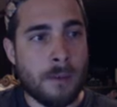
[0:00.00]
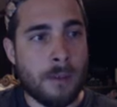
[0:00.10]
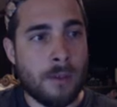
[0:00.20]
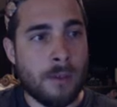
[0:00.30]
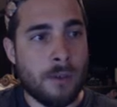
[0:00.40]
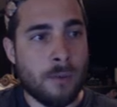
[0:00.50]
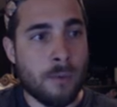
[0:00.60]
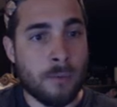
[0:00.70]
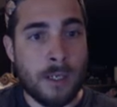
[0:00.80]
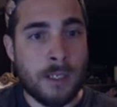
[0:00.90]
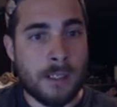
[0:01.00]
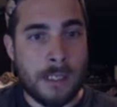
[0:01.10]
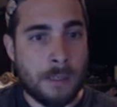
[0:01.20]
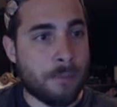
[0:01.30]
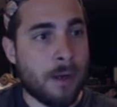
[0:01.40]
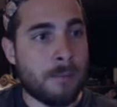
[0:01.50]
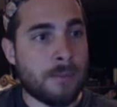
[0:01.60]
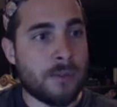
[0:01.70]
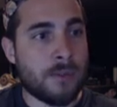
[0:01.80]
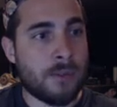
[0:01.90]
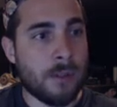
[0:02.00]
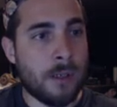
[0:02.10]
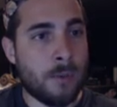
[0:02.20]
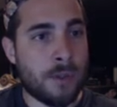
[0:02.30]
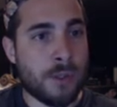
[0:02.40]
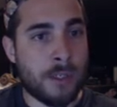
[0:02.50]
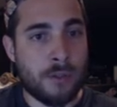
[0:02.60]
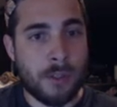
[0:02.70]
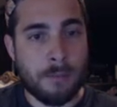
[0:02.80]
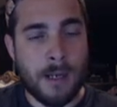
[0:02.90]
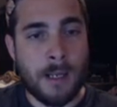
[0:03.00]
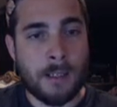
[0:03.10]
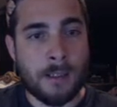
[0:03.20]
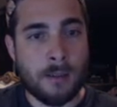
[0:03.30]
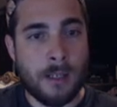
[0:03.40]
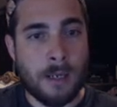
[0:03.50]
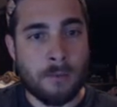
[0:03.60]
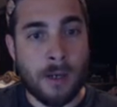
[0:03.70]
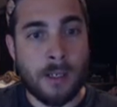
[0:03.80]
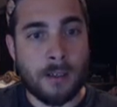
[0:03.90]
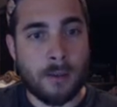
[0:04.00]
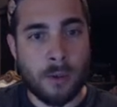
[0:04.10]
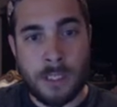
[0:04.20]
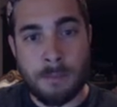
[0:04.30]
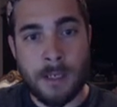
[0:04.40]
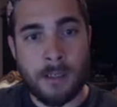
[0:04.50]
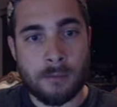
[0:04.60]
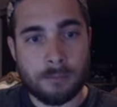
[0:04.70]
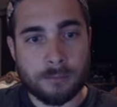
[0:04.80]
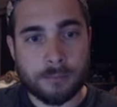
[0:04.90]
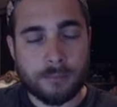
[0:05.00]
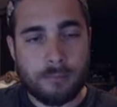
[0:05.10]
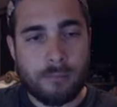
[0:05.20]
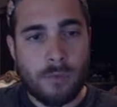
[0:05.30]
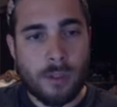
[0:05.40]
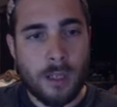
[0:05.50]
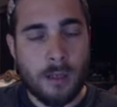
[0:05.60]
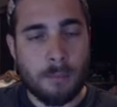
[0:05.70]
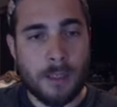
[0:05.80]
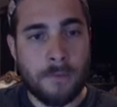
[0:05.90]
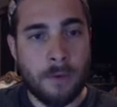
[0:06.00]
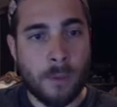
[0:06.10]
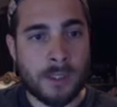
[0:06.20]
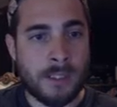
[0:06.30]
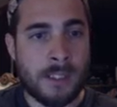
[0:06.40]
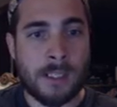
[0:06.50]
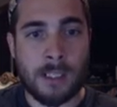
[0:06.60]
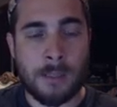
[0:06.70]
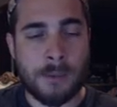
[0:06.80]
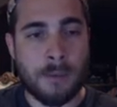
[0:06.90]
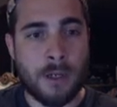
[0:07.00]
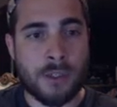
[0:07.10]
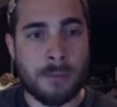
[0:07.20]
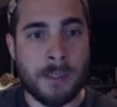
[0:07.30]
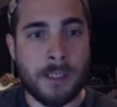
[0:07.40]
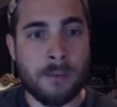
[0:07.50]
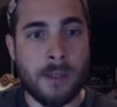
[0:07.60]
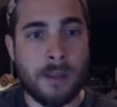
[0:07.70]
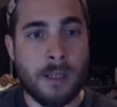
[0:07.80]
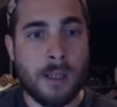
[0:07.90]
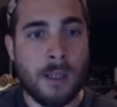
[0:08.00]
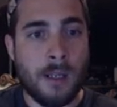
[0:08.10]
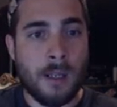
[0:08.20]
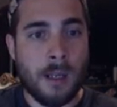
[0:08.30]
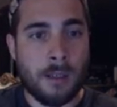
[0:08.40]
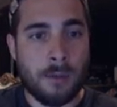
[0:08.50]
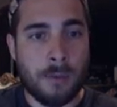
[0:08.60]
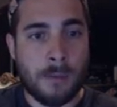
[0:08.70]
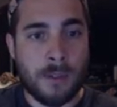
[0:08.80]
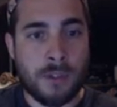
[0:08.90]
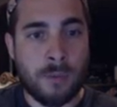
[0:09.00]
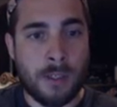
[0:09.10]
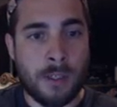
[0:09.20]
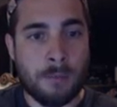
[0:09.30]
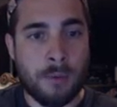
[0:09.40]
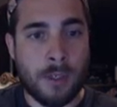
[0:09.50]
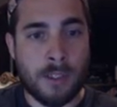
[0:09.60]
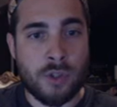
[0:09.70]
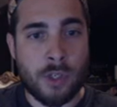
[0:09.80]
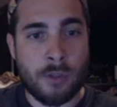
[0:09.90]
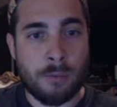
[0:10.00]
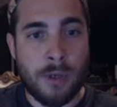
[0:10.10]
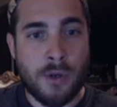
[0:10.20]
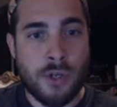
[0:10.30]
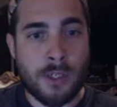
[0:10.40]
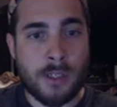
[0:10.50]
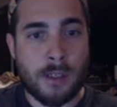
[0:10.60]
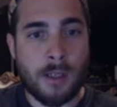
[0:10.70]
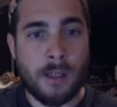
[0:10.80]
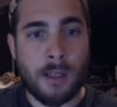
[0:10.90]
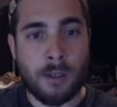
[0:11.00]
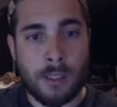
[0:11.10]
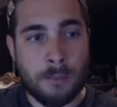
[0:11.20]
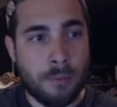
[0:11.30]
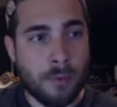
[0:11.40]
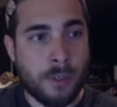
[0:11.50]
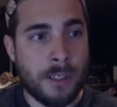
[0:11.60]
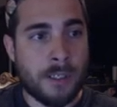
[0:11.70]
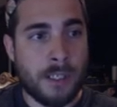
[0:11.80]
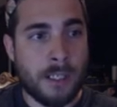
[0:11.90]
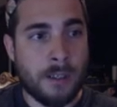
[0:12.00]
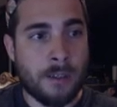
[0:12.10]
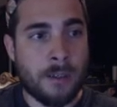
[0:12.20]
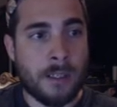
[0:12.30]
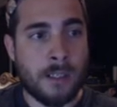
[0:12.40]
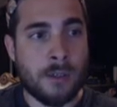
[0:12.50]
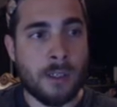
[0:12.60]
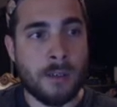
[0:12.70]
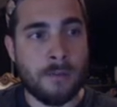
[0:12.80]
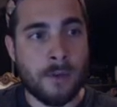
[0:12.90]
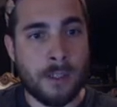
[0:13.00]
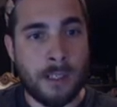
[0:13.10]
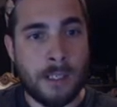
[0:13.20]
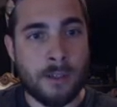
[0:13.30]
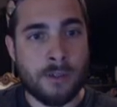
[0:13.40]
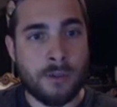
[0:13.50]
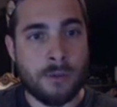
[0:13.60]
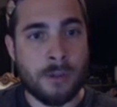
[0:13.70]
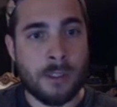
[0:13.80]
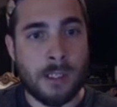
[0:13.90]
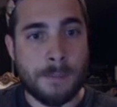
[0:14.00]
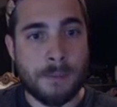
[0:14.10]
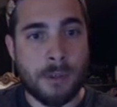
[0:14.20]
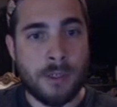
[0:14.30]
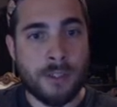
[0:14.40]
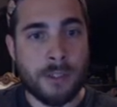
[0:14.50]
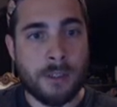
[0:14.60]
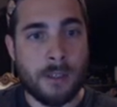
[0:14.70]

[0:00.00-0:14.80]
you won't run into any problems with trying to compile it and run it or debug. But if it wasn't an Eclipse project to begin with, you'd probably just want to import as general project. It'll import into here, and then you can convert it later to an Eclipse project.